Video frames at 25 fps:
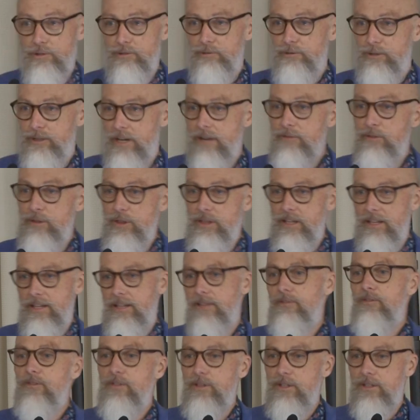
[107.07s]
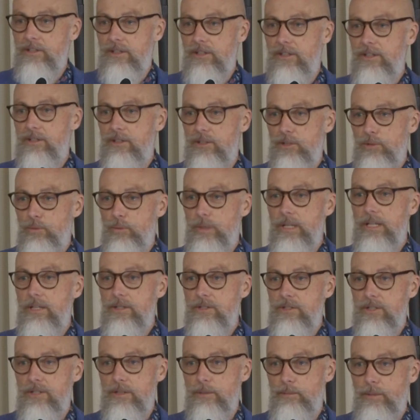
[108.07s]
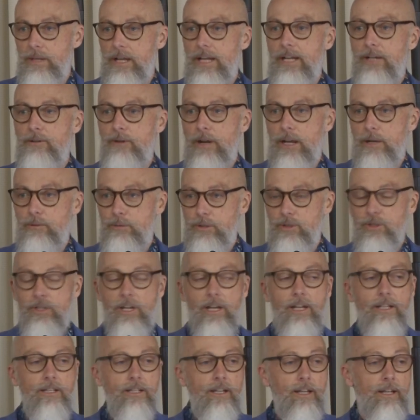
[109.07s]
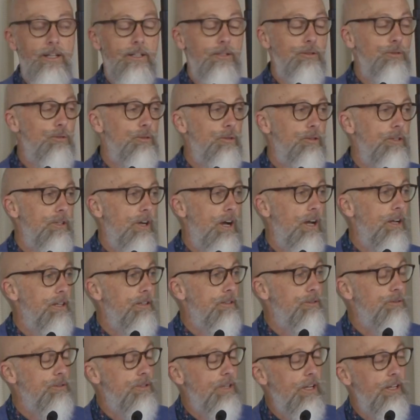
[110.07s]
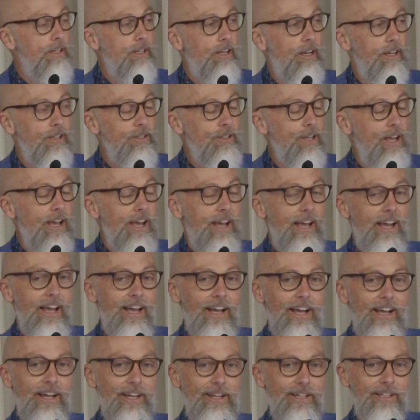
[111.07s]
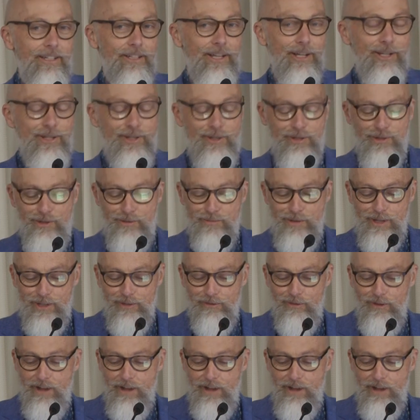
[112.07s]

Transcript: where everything, even the swings in the playground were chained down in Northern Ireland on Sundays, in case you had too much